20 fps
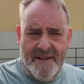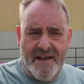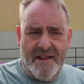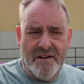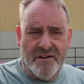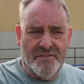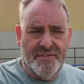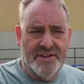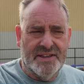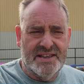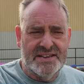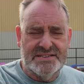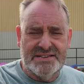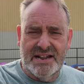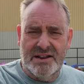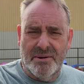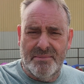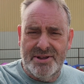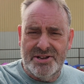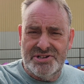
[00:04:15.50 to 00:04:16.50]
and I think he's
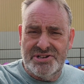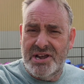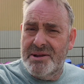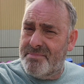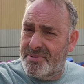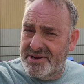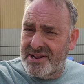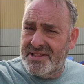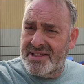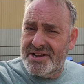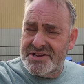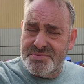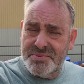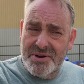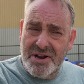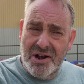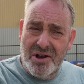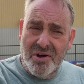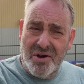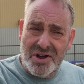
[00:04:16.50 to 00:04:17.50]
a little bit cheap, but he does
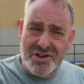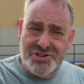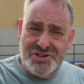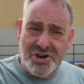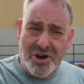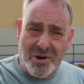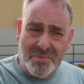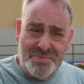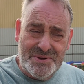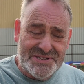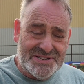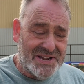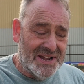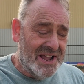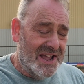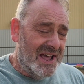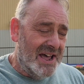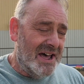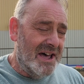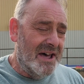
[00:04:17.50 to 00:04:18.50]
win a lot of jobs.
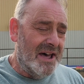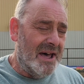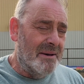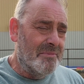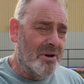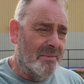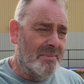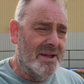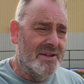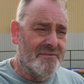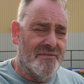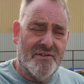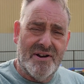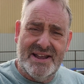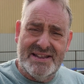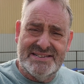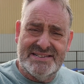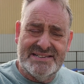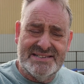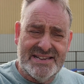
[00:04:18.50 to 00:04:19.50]
And my mate
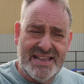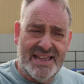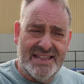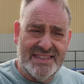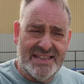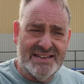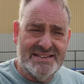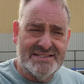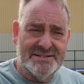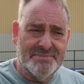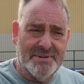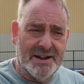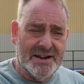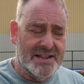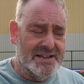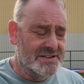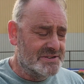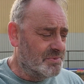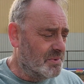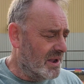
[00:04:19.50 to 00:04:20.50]
Franz, he's getting decent
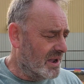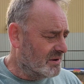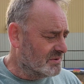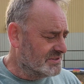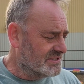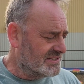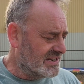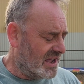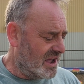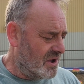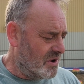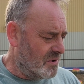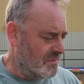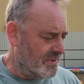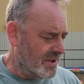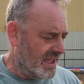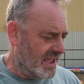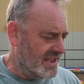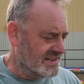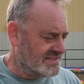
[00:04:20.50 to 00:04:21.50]
money as well. So,
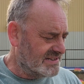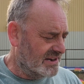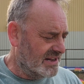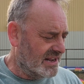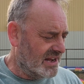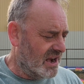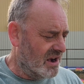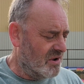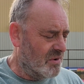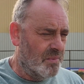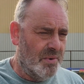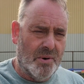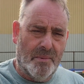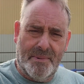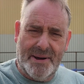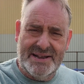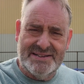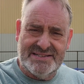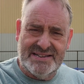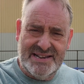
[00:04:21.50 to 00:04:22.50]
but he's only in a long
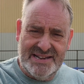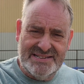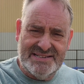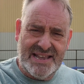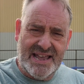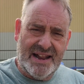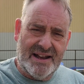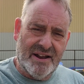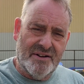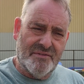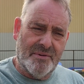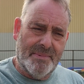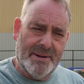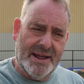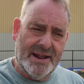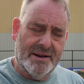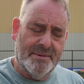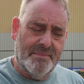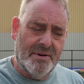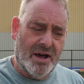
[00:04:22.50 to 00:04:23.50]
wheelbase, and he's getting over
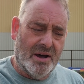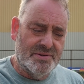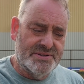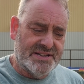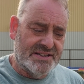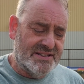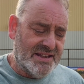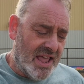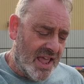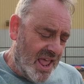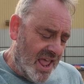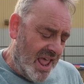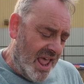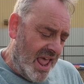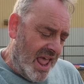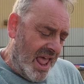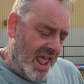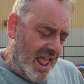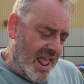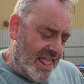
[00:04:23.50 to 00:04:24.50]
£1 a mile. So
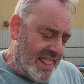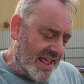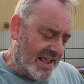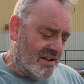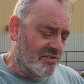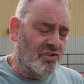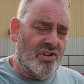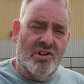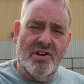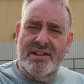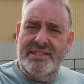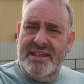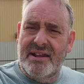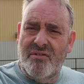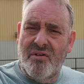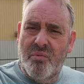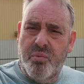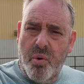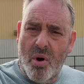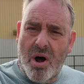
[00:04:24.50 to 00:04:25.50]
that gives you an
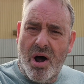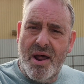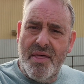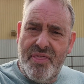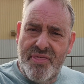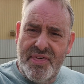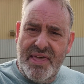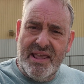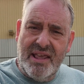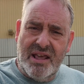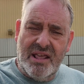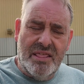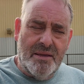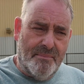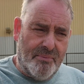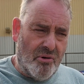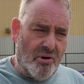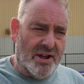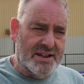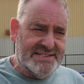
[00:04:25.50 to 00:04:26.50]
idea of what I think
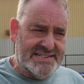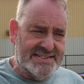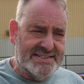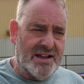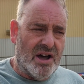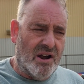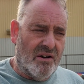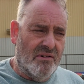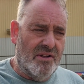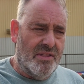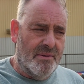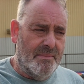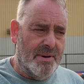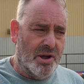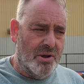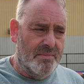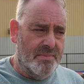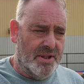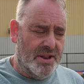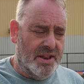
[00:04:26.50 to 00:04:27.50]
the prices are at the
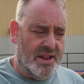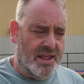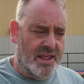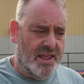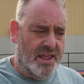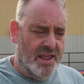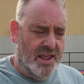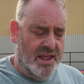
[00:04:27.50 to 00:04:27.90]
moment.